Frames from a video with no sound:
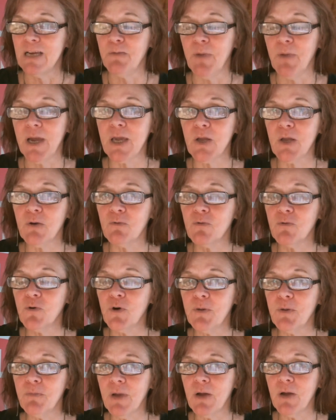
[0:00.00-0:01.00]
am I going to
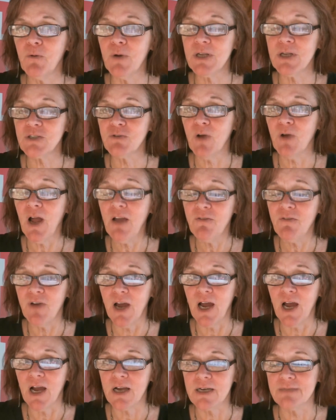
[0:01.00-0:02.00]
ruin my wet dry
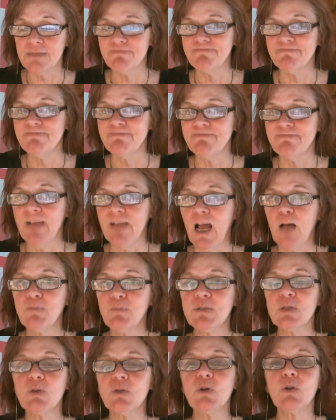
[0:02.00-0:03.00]
vac?
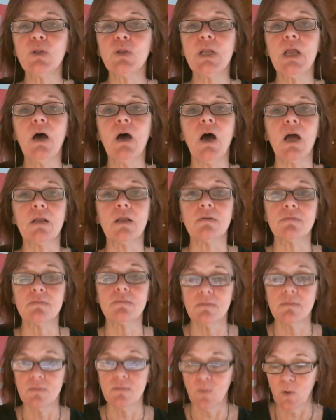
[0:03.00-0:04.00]
Absolutely not.
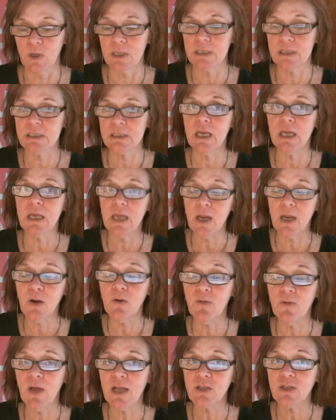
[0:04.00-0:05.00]
We're going to take care
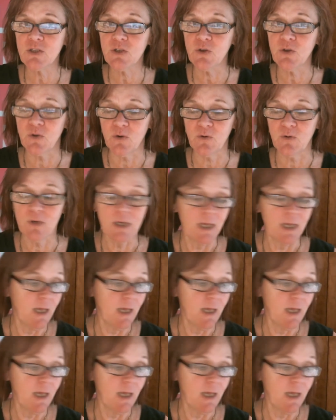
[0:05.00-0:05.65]
of that too.